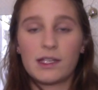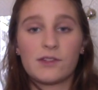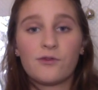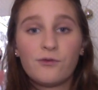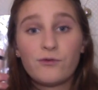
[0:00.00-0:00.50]
It's
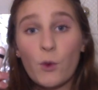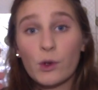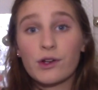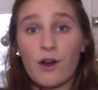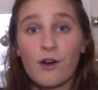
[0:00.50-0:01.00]

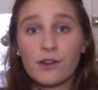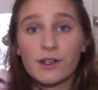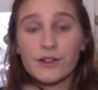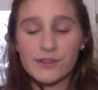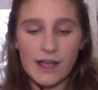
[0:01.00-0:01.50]

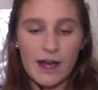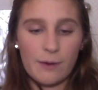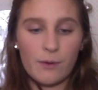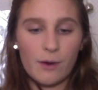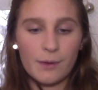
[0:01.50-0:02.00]
$4 at
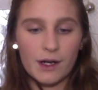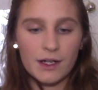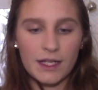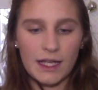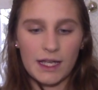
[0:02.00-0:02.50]
Walmart,
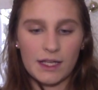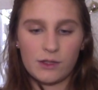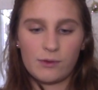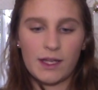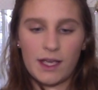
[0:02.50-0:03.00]
and
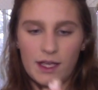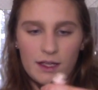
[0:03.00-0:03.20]
you get